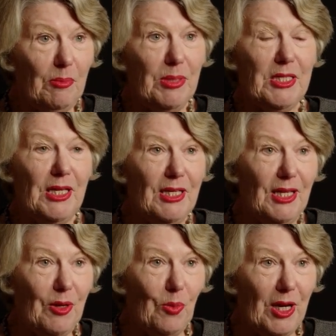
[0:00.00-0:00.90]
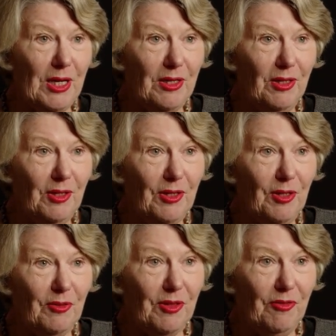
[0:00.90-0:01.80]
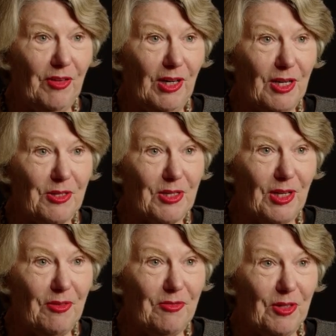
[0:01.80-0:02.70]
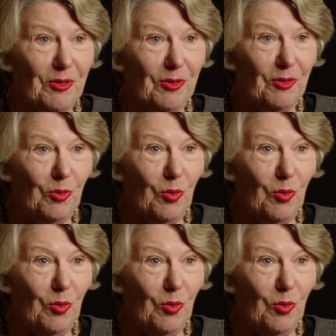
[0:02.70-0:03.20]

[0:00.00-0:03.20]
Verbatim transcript: particularly when the, the fellows left and